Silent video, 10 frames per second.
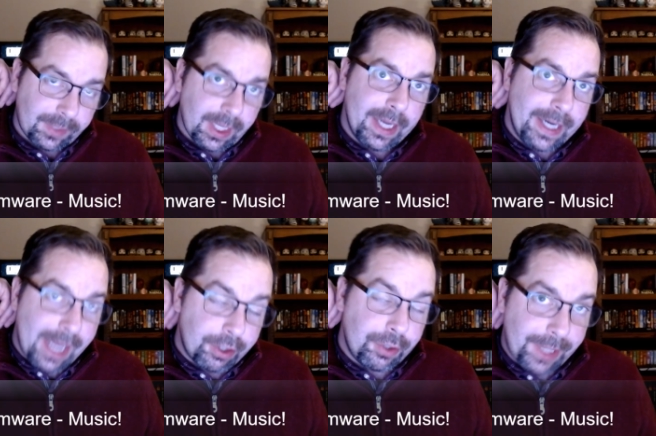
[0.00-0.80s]
and now
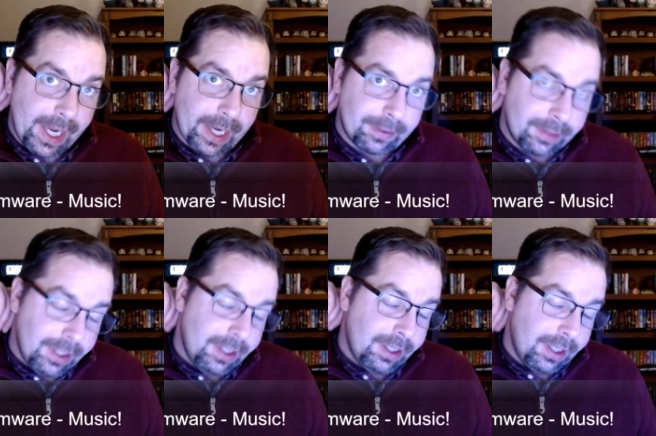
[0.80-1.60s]
you can.
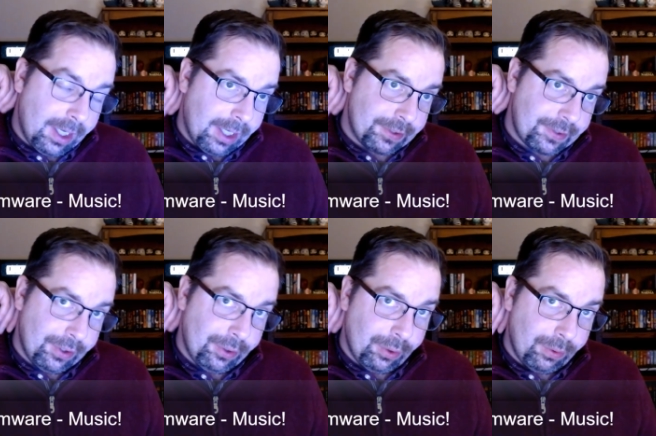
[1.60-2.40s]
Uh,
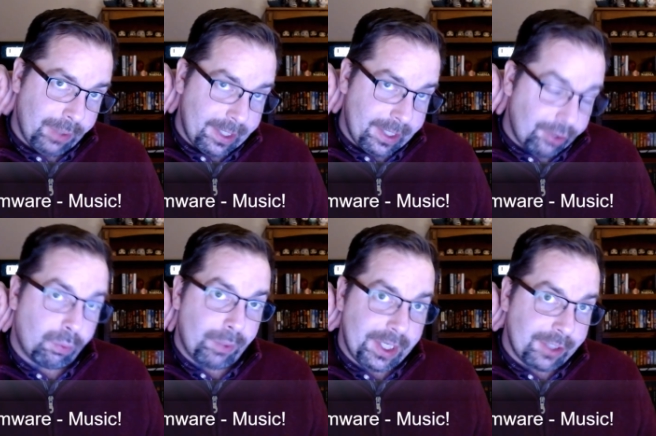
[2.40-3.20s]
so, and it'll
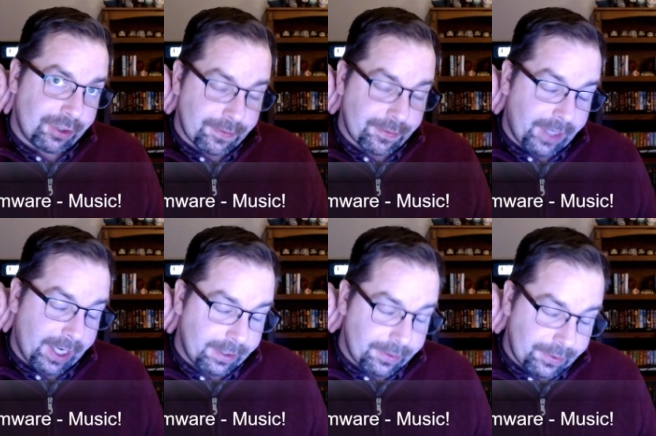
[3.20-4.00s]
read it just
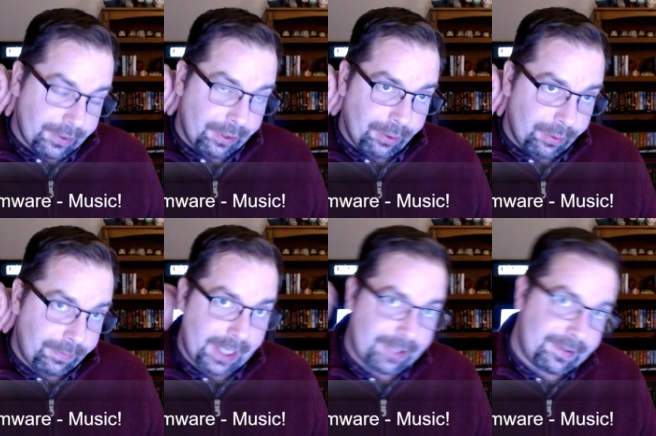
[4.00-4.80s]
fine. So
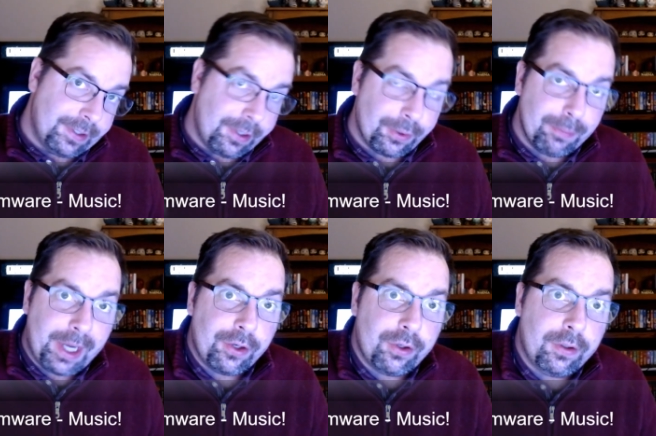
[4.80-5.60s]
that's another
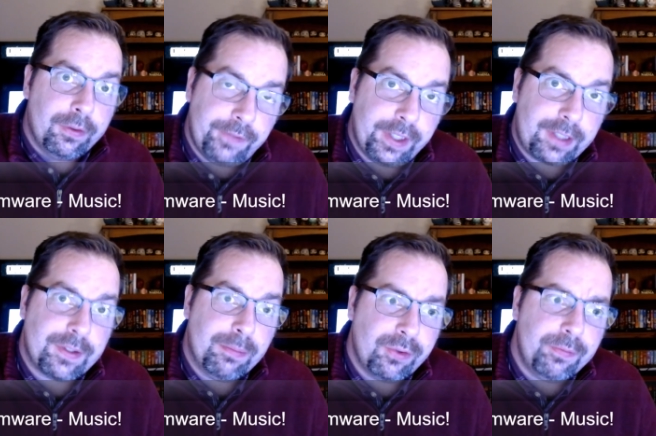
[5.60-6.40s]
minor fix
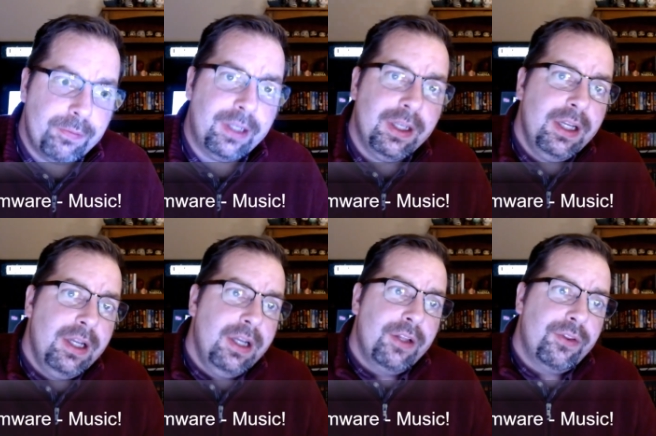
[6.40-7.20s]
improvement.
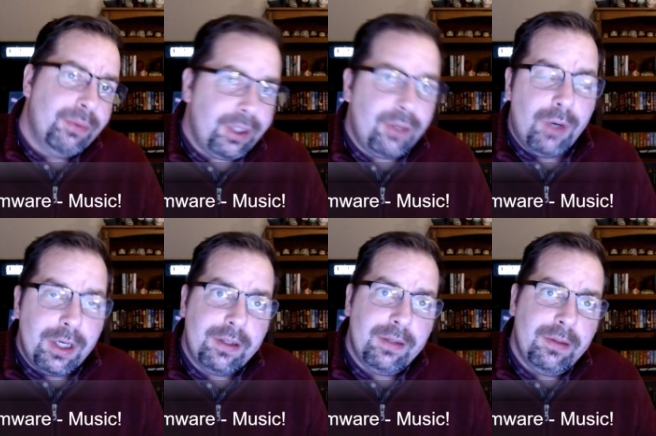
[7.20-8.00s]
The really
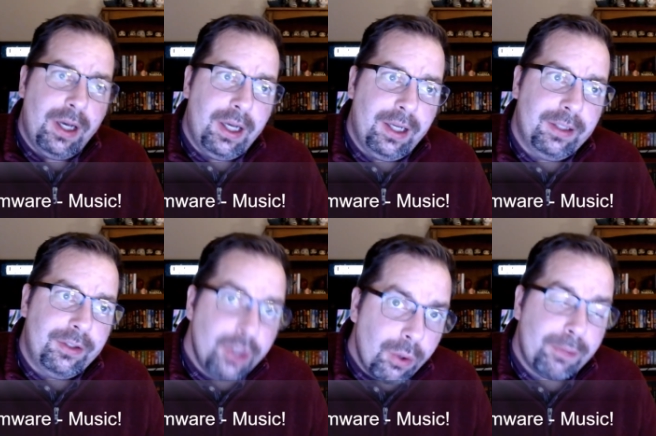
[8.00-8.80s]
one uh,
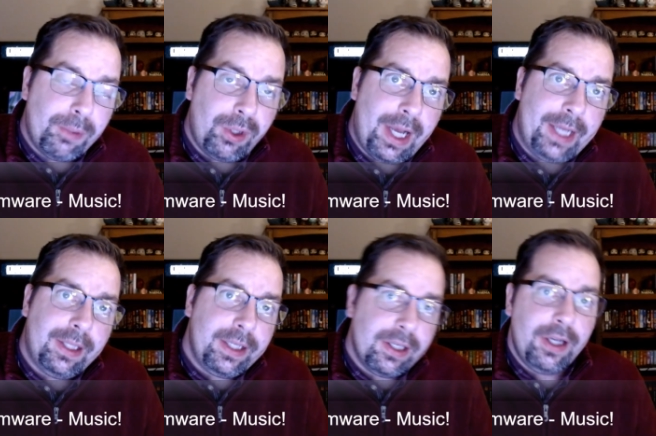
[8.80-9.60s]
notable
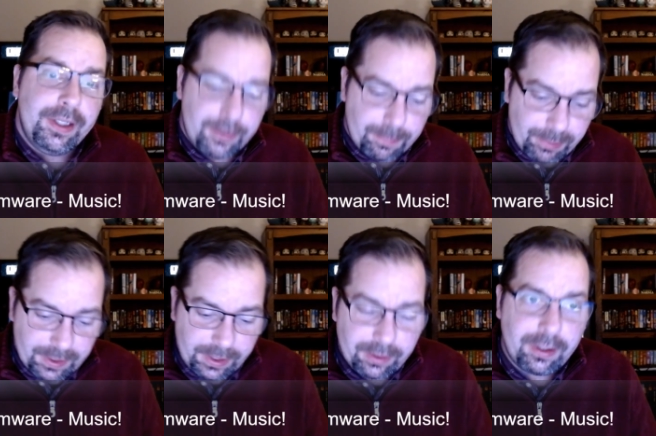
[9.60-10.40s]
highlight on this
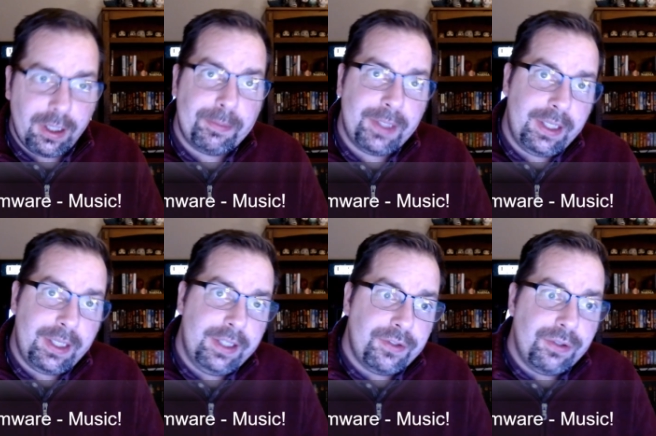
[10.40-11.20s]
particular update
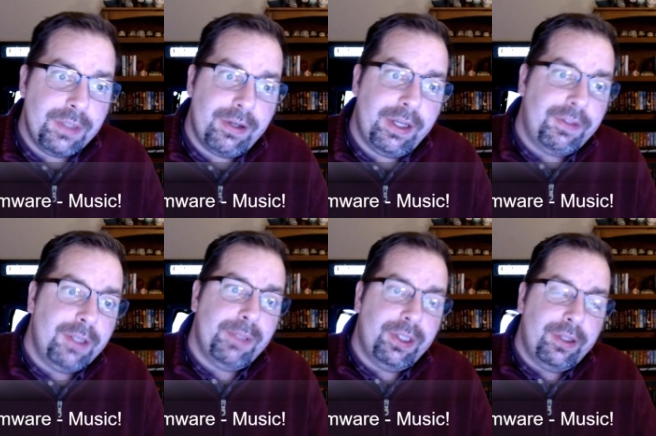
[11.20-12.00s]
is you now have the
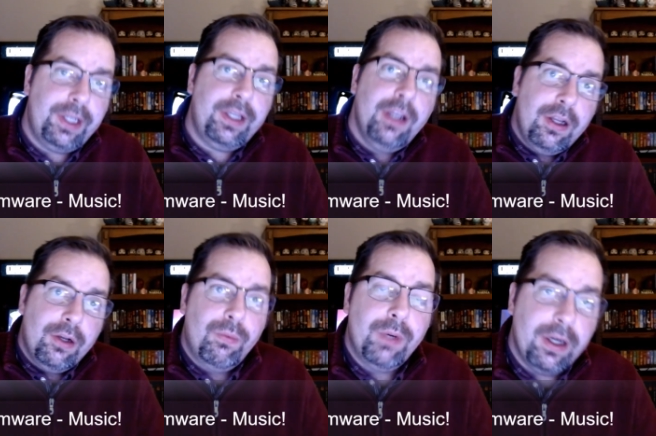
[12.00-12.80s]
ability
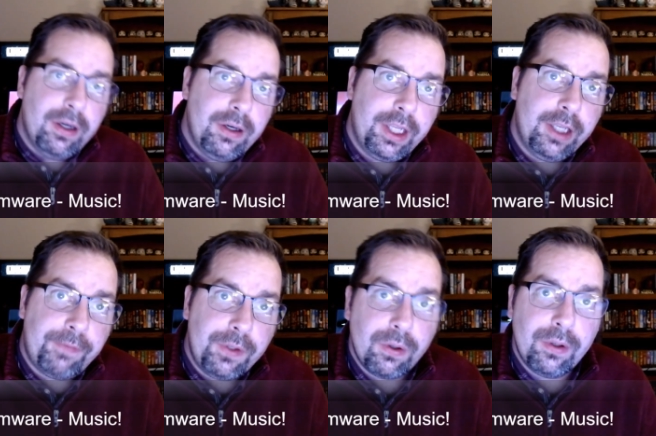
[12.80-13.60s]
where if
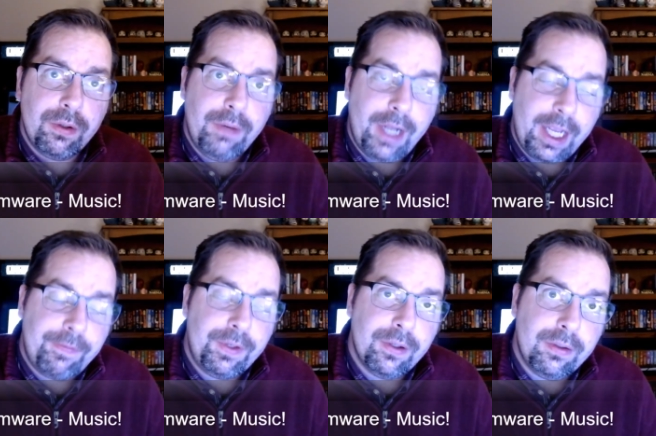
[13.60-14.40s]
you have
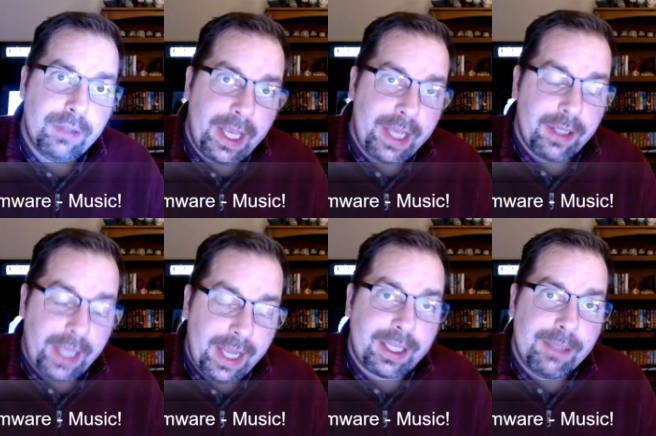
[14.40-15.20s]
your
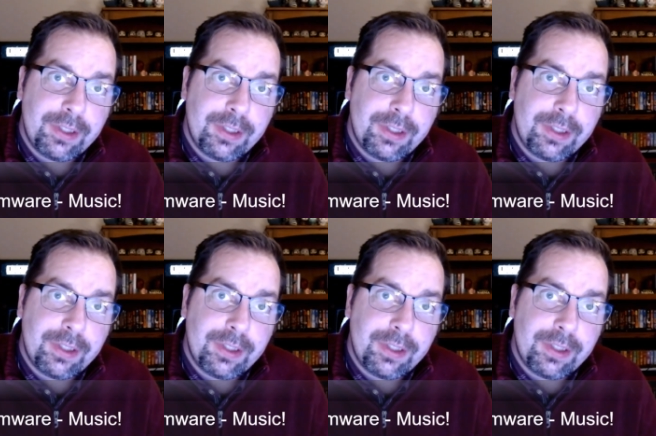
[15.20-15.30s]
at, Games